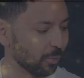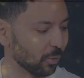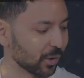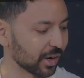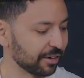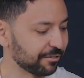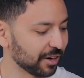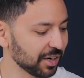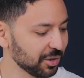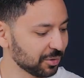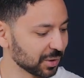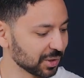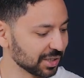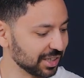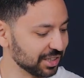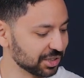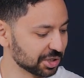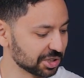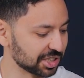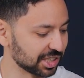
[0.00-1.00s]
what I find
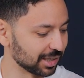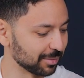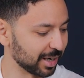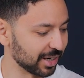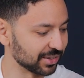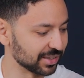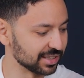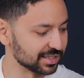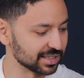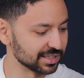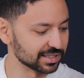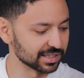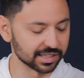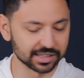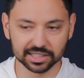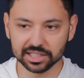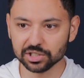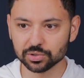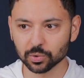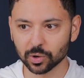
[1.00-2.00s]
really interesting about this is
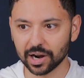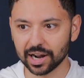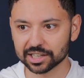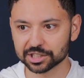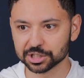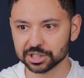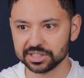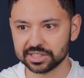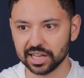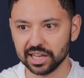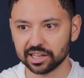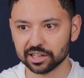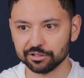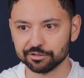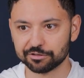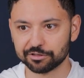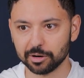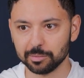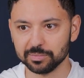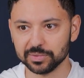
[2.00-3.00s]
that these were actually
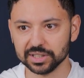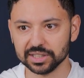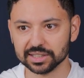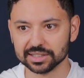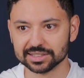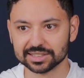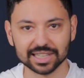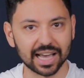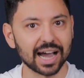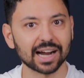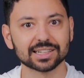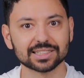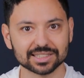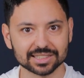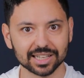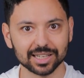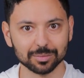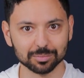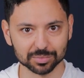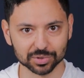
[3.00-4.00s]
taken from the exact
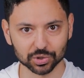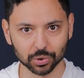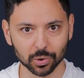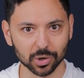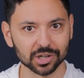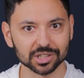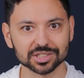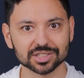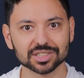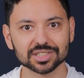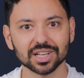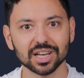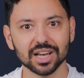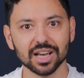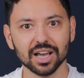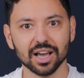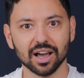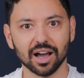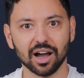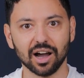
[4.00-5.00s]
same source,
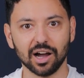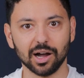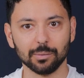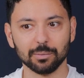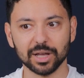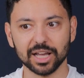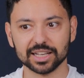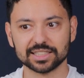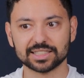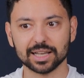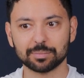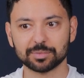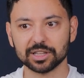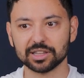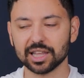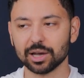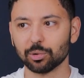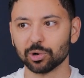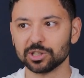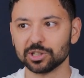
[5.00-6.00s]
except
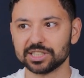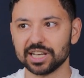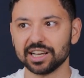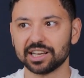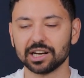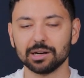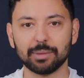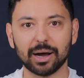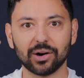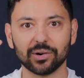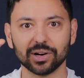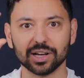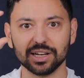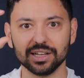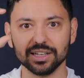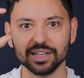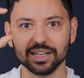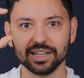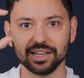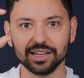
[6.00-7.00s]
that they were taken about
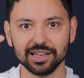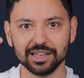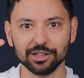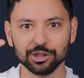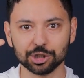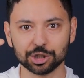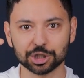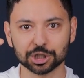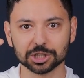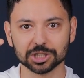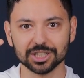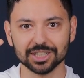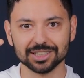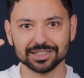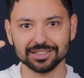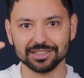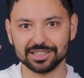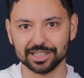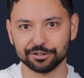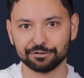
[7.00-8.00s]
an inch
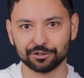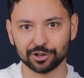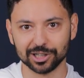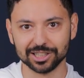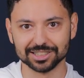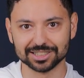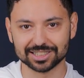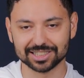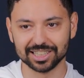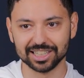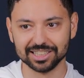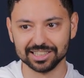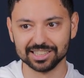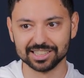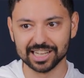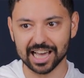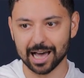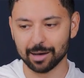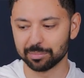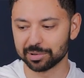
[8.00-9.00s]
difference in
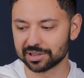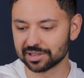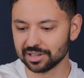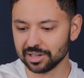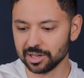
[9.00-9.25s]
depth.